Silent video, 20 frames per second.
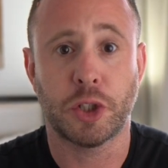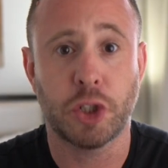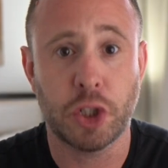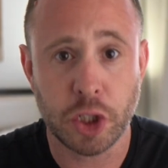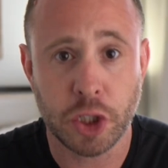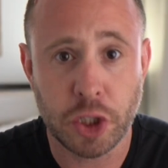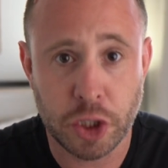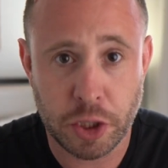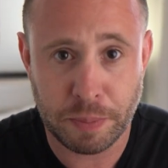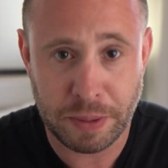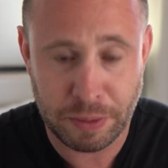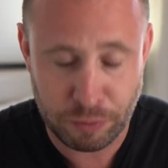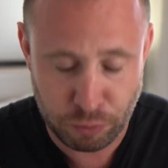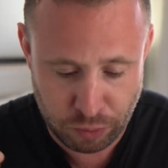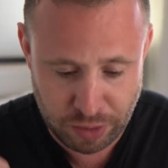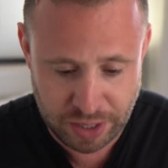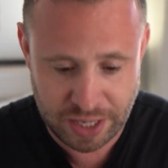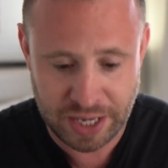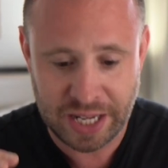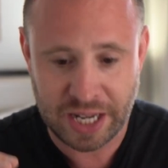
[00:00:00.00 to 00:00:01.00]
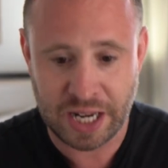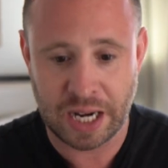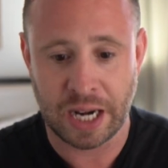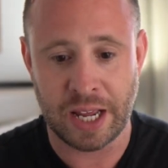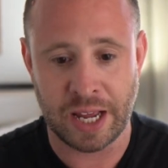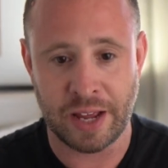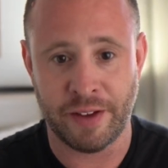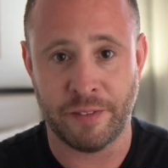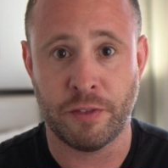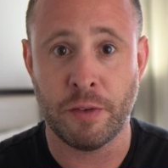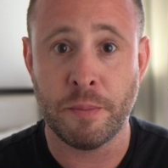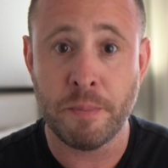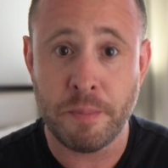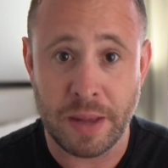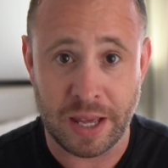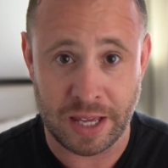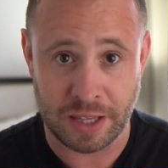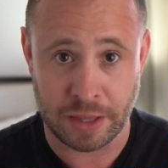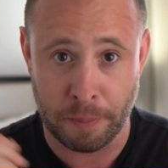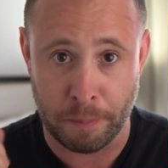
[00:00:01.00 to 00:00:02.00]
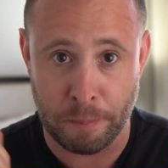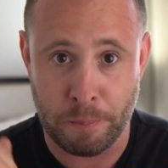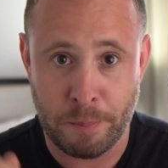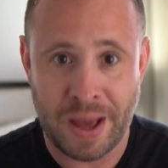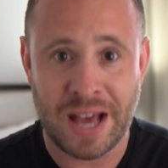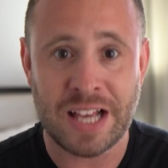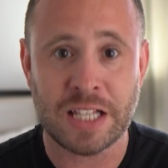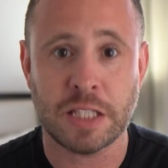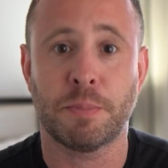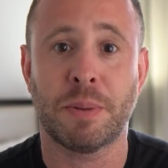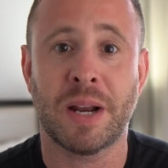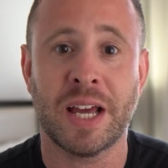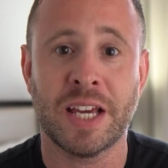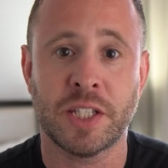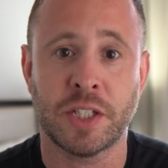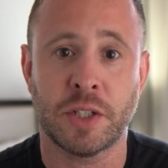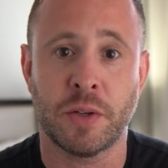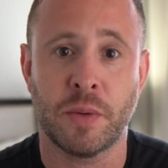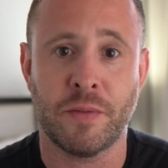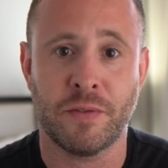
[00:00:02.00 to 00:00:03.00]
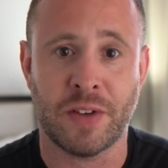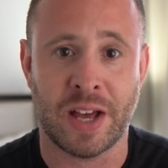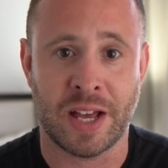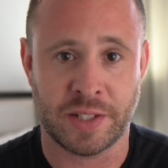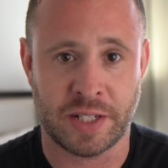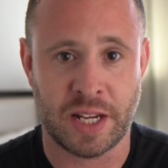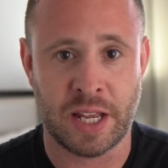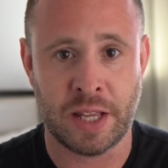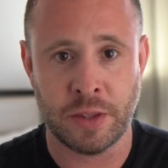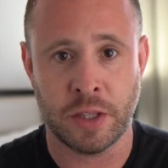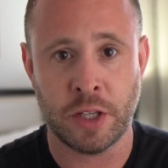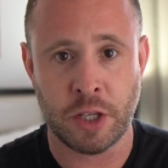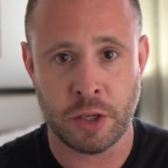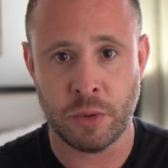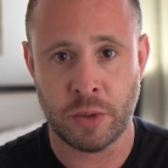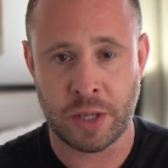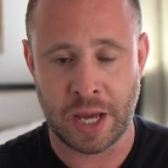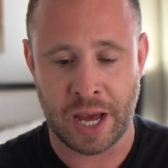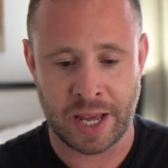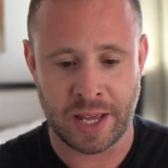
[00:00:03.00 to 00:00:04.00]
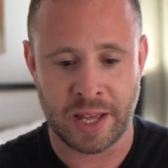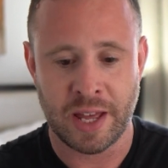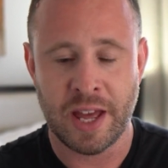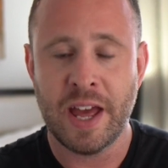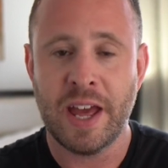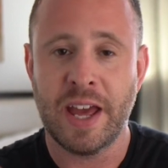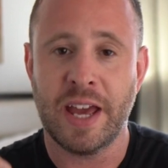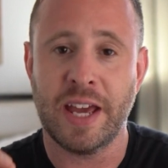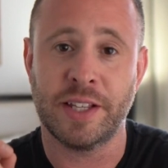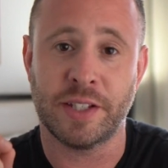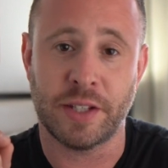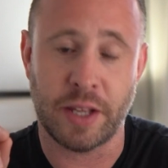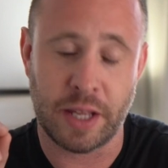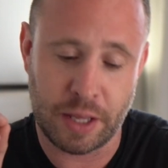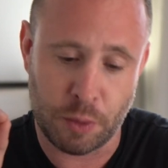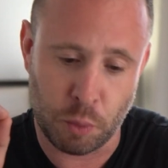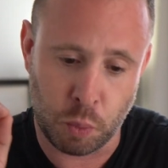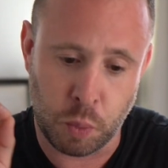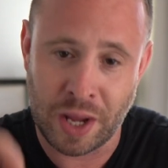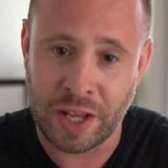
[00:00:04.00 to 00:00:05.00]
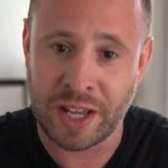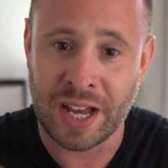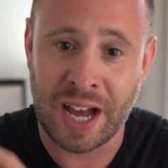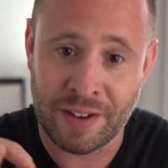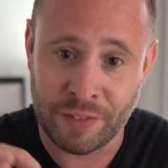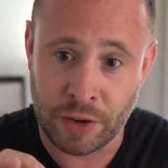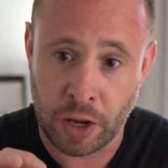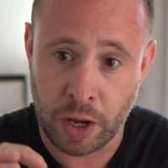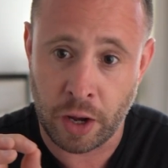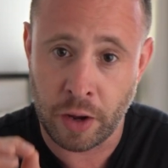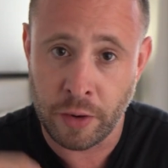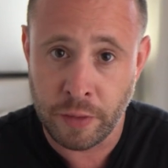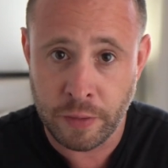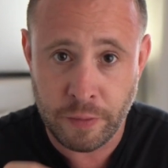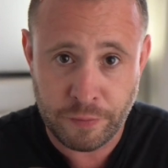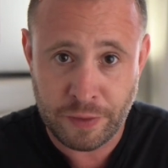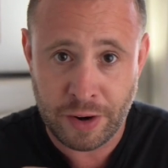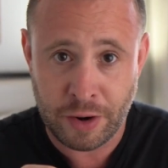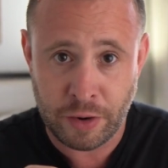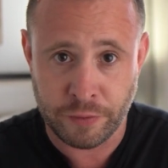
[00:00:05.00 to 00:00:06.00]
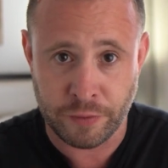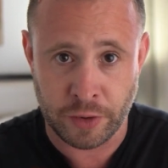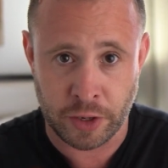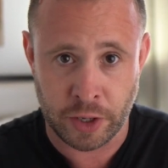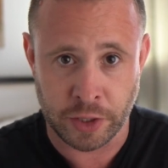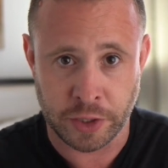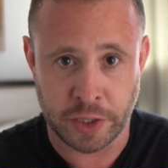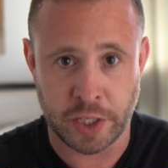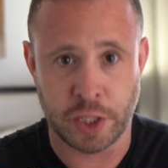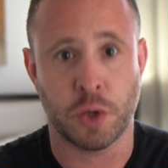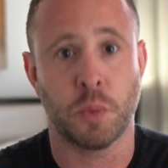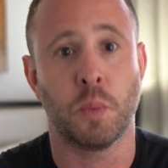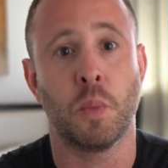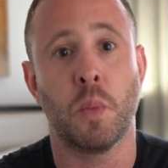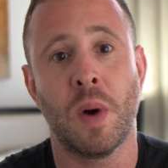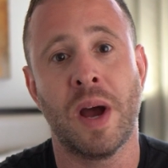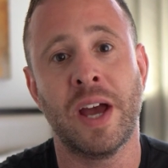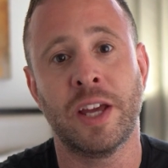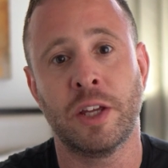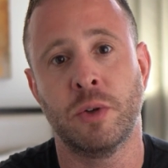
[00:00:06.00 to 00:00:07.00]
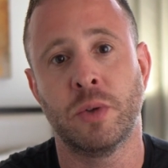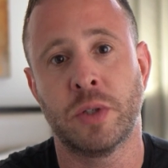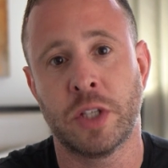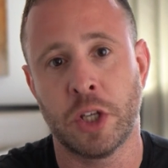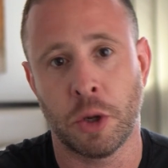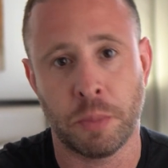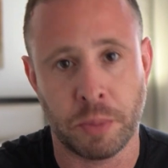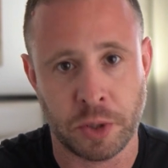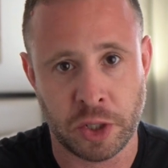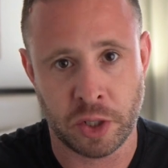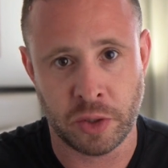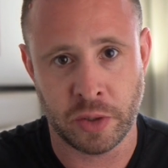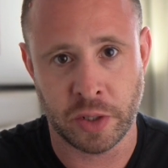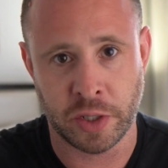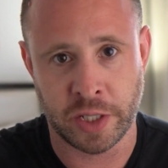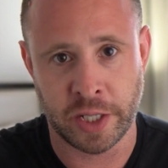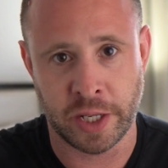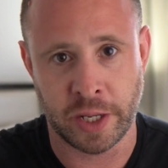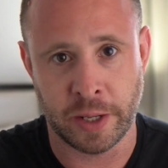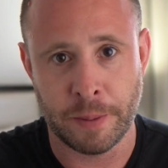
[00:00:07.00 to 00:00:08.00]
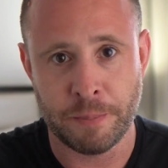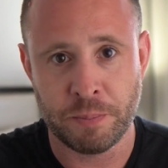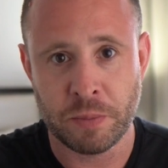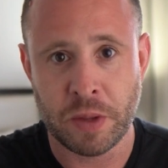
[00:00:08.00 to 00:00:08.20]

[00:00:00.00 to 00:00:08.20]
just to be really clear, for me, the best place to invest in the UK is where you have an unfair advantage and where you see opportunity.